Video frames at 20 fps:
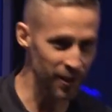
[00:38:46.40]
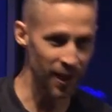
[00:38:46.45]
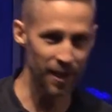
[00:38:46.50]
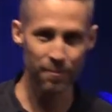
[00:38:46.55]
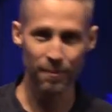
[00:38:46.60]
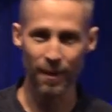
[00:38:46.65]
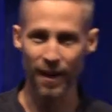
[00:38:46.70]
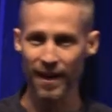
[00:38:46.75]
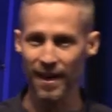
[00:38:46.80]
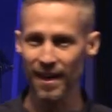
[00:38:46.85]

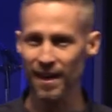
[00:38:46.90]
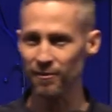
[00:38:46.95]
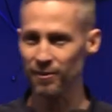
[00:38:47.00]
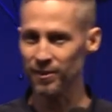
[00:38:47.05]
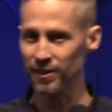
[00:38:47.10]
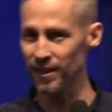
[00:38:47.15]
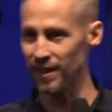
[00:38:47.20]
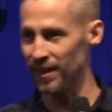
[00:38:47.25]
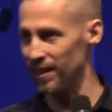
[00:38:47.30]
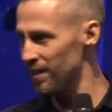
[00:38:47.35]
take my
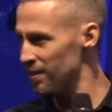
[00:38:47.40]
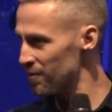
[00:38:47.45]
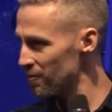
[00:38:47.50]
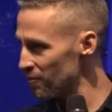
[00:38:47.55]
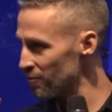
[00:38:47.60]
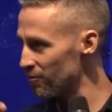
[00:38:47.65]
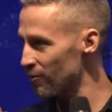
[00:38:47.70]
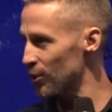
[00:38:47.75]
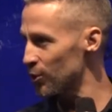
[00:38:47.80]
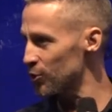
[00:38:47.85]
heavenly
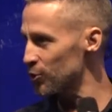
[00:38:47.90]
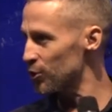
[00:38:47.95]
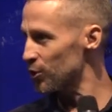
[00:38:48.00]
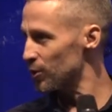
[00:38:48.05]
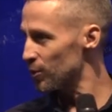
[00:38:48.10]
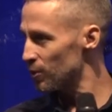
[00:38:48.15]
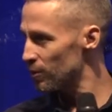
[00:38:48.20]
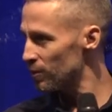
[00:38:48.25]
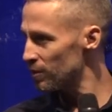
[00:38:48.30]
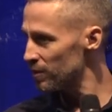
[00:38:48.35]

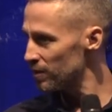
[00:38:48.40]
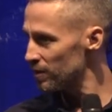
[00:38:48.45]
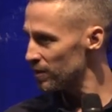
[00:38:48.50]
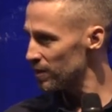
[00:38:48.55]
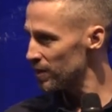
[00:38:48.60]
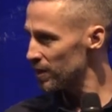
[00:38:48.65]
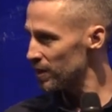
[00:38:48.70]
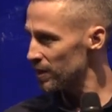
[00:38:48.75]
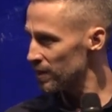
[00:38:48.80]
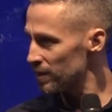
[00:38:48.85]
virtue.
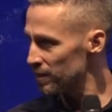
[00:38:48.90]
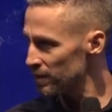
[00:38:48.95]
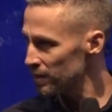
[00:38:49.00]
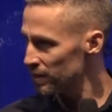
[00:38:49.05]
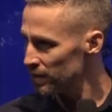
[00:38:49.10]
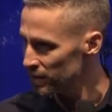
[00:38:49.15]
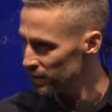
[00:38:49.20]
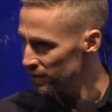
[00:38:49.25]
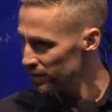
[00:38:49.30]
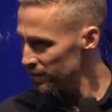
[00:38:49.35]

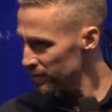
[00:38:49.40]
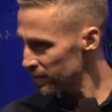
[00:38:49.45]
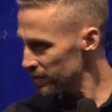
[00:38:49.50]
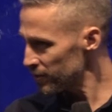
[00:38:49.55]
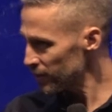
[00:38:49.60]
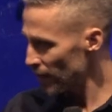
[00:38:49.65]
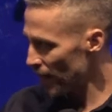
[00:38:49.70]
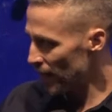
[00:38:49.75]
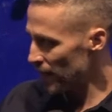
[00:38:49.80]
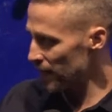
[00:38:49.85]

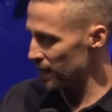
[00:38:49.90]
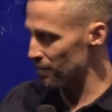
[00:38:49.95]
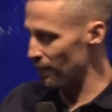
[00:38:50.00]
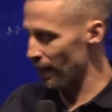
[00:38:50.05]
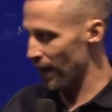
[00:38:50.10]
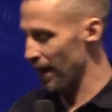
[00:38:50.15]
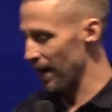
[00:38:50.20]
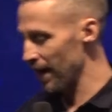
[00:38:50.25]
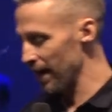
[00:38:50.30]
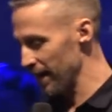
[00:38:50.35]
Take
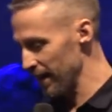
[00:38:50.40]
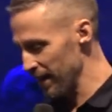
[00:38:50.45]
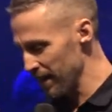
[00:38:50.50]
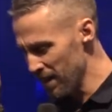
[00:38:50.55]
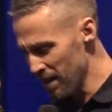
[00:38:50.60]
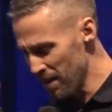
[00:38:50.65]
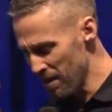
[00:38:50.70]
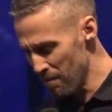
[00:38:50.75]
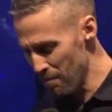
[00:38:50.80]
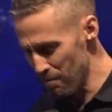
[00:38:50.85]
my
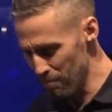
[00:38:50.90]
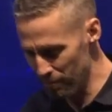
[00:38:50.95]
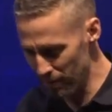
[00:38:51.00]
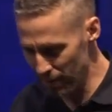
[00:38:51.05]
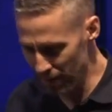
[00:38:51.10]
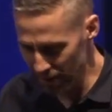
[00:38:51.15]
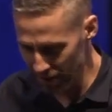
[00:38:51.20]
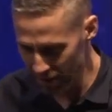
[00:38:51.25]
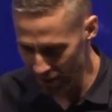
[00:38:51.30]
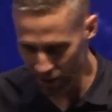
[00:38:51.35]

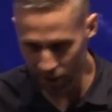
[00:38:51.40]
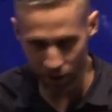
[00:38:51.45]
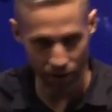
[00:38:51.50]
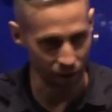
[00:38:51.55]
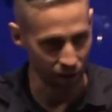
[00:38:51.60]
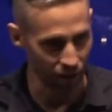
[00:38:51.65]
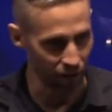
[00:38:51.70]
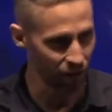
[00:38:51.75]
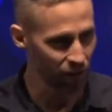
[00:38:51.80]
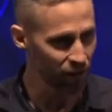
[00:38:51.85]

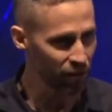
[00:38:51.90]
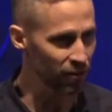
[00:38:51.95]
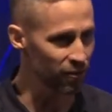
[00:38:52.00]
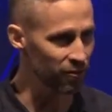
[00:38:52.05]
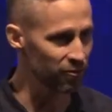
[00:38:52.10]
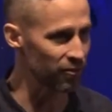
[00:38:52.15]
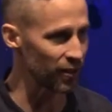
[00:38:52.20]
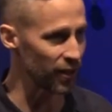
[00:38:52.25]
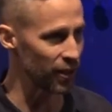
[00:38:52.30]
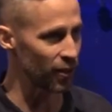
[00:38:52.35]
miracle
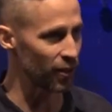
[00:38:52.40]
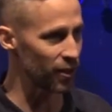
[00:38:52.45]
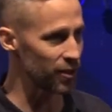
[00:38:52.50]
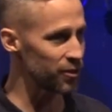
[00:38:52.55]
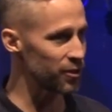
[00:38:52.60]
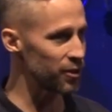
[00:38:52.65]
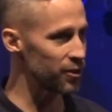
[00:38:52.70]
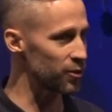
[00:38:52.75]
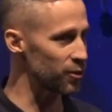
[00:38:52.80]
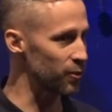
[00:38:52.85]
for your
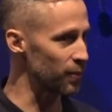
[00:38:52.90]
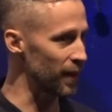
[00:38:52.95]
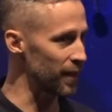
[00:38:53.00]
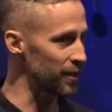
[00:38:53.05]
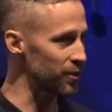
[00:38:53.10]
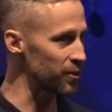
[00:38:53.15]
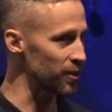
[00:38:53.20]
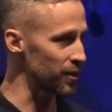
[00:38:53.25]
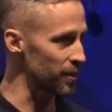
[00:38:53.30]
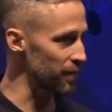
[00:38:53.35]

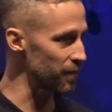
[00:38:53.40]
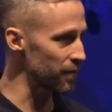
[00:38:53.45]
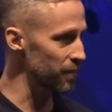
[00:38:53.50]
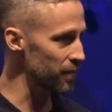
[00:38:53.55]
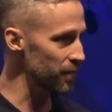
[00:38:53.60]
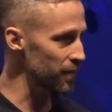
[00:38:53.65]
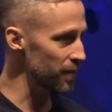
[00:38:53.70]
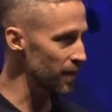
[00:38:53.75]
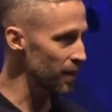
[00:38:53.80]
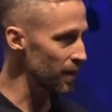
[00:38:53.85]
situation.
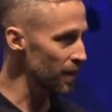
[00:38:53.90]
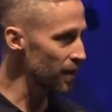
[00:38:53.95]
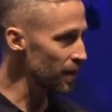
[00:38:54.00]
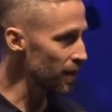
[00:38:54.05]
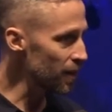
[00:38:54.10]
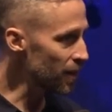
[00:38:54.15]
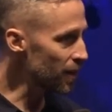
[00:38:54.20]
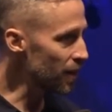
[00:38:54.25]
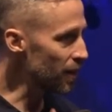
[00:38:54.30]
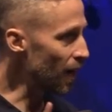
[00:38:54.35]

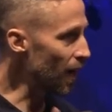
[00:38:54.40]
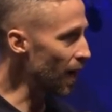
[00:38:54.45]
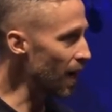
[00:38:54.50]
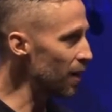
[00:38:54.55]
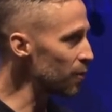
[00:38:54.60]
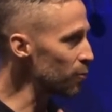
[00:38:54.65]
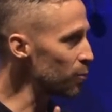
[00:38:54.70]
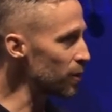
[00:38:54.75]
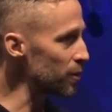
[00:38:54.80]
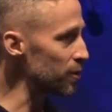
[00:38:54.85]

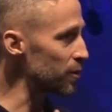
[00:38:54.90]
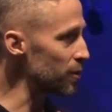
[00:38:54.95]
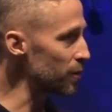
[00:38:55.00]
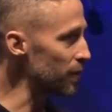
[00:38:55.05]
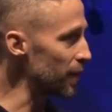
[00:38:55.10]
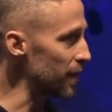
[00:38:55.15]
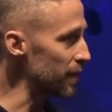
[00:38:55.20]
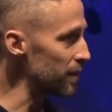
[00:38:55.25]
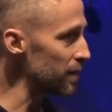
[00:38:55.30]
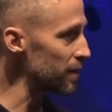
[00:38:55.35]
God will
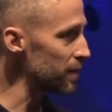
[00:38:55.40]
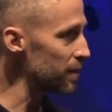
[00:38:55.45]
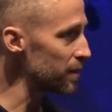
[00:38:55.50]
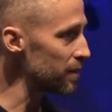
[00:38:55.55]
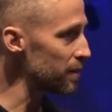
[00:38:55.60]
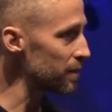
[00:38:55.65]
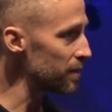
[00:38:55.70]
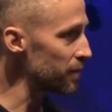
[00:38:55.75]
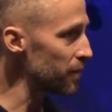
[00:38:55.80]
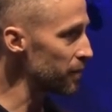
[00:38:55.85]
do it.
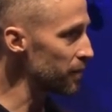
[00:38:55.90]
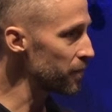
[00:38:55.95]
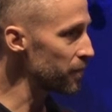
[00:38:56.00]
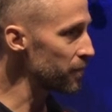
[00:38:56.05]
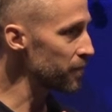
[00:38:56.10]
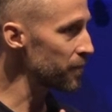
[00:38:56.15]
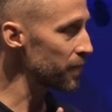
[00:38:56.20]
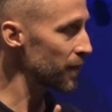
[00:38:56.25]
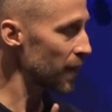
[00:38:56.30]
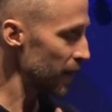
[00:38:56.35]

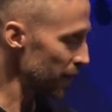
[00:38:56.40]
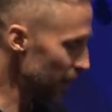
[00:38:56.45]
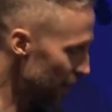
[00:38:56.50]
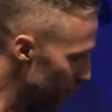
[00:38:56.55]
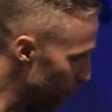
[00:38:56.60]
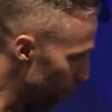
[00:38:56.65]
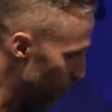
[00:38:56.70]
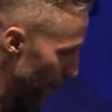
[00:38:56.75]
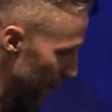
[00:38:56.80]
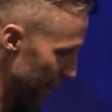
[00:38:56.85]

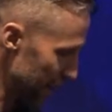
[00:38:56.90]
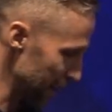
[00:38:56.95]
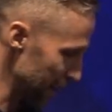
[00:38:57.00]
Let's pray